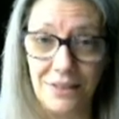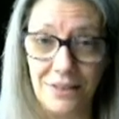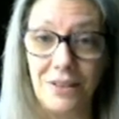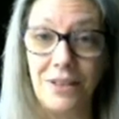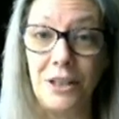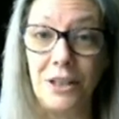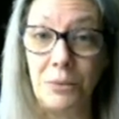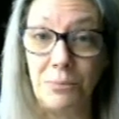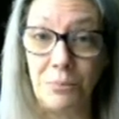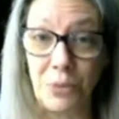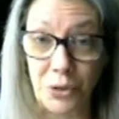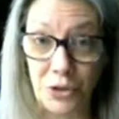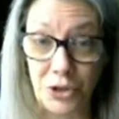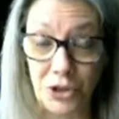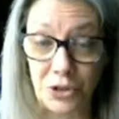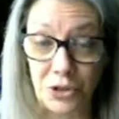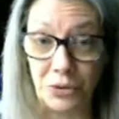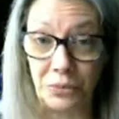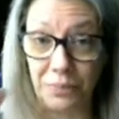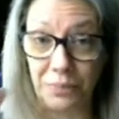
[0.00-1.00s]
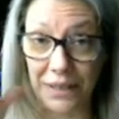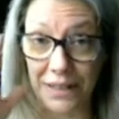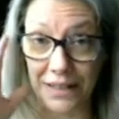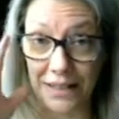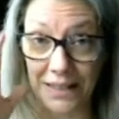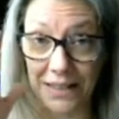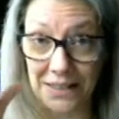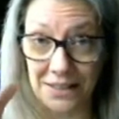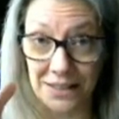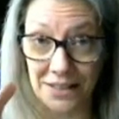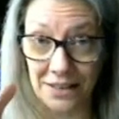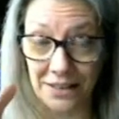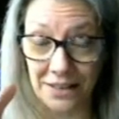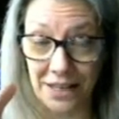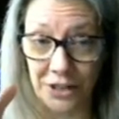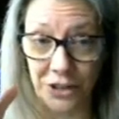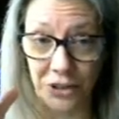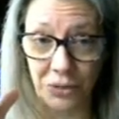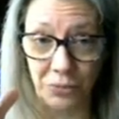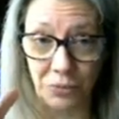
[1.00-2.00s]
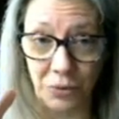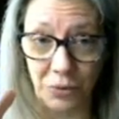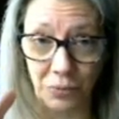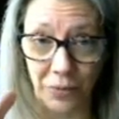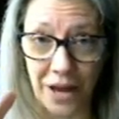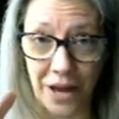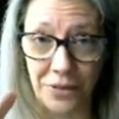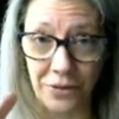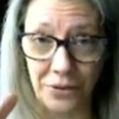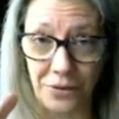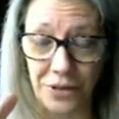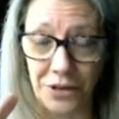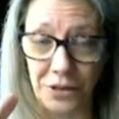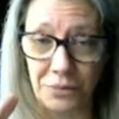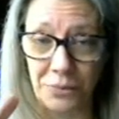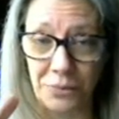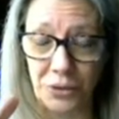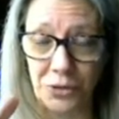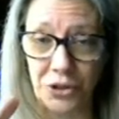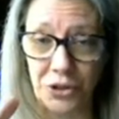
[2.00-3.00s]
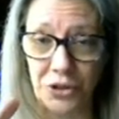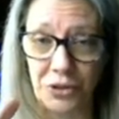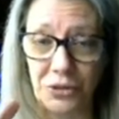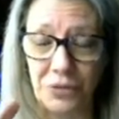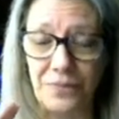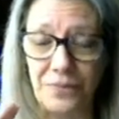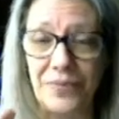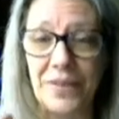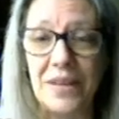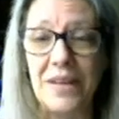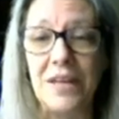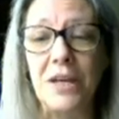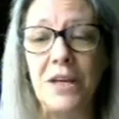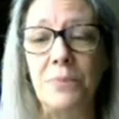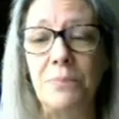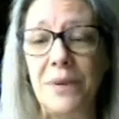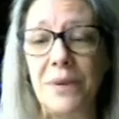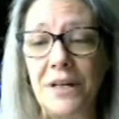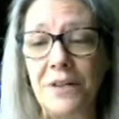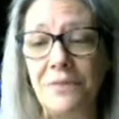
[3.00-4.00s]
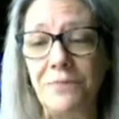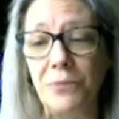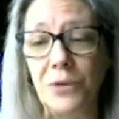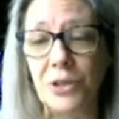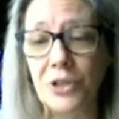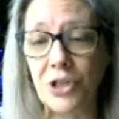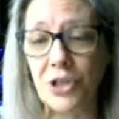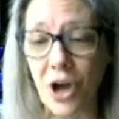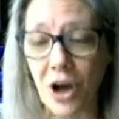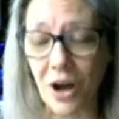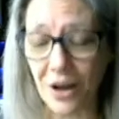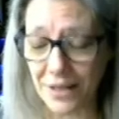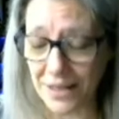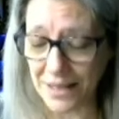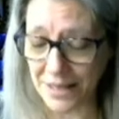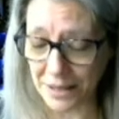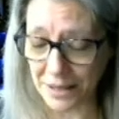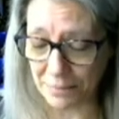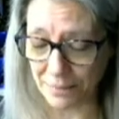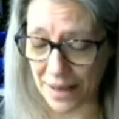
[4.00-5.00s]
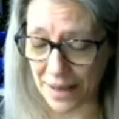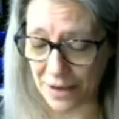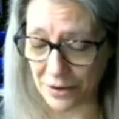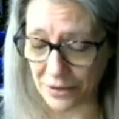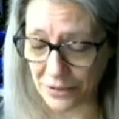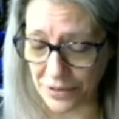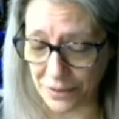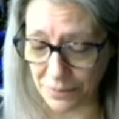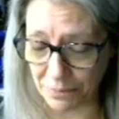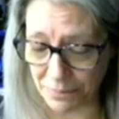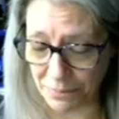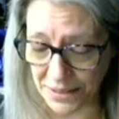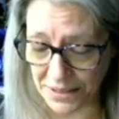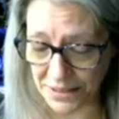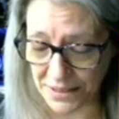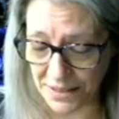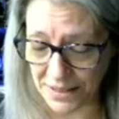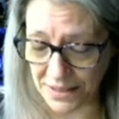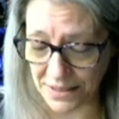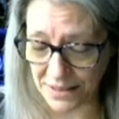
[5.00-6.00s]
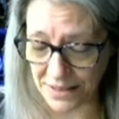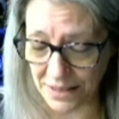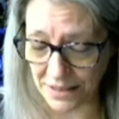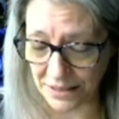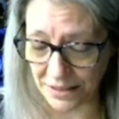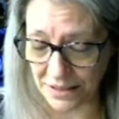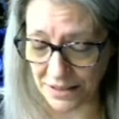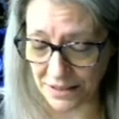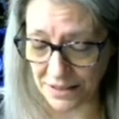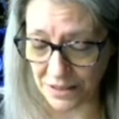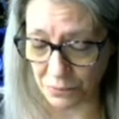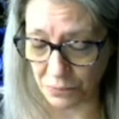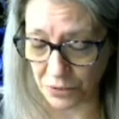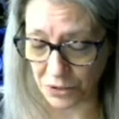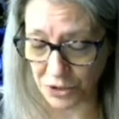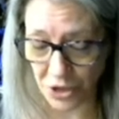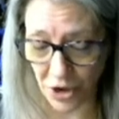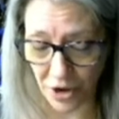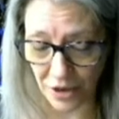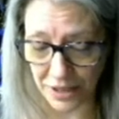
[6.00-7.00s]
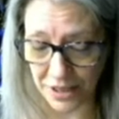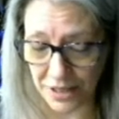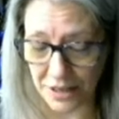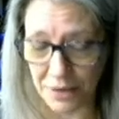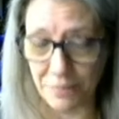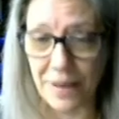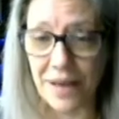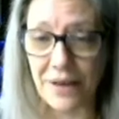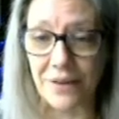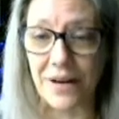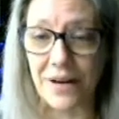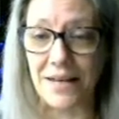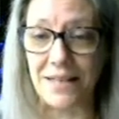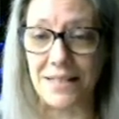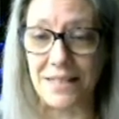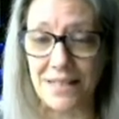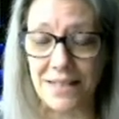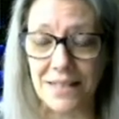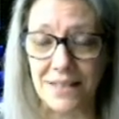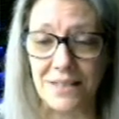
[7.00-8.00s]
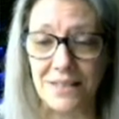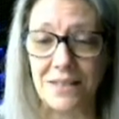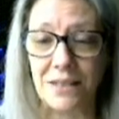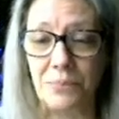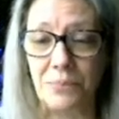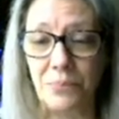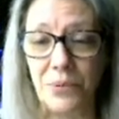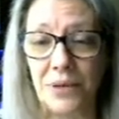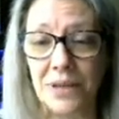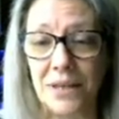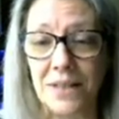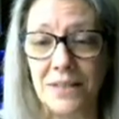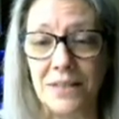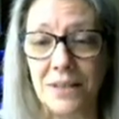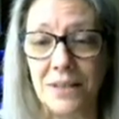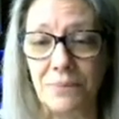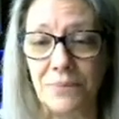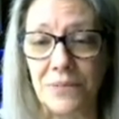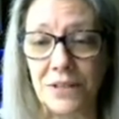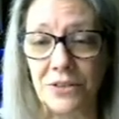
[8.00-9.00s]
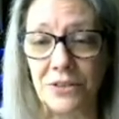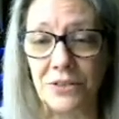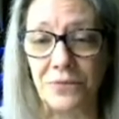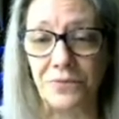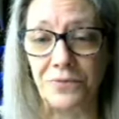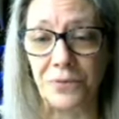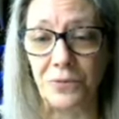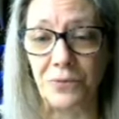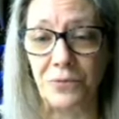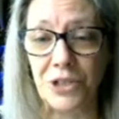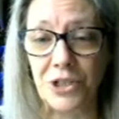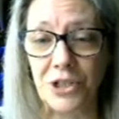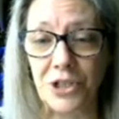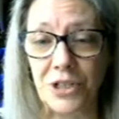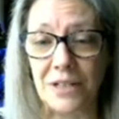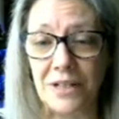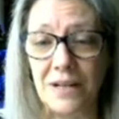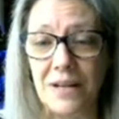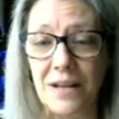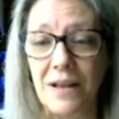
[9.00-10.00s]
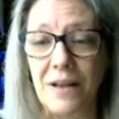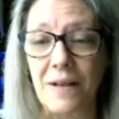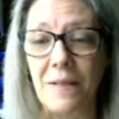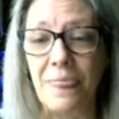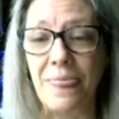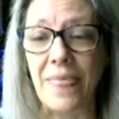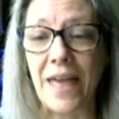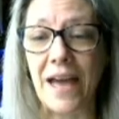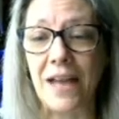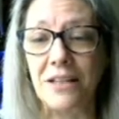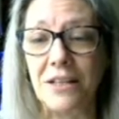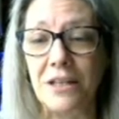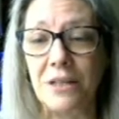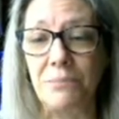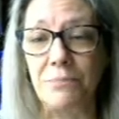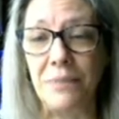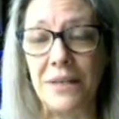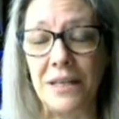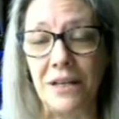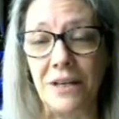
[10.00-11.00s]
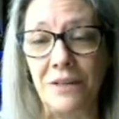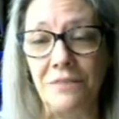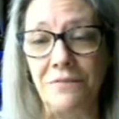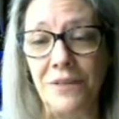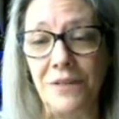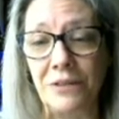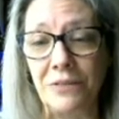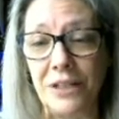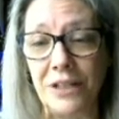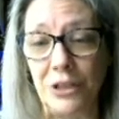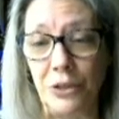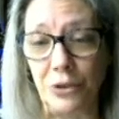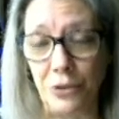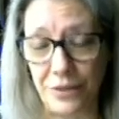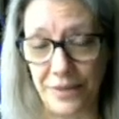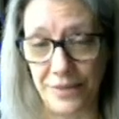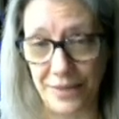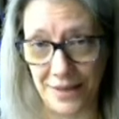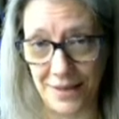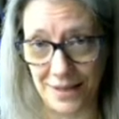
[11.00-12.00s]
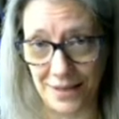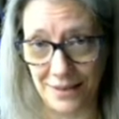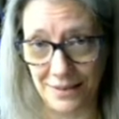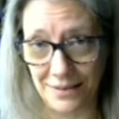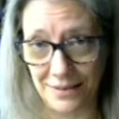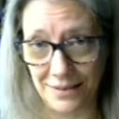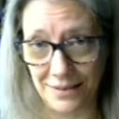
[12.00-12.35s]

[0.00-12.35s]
emotional, being intellectual rather than emotional. But if we're talking about business dealings and we're talking about ideas and bringing something to fruition, that can be a very good thing.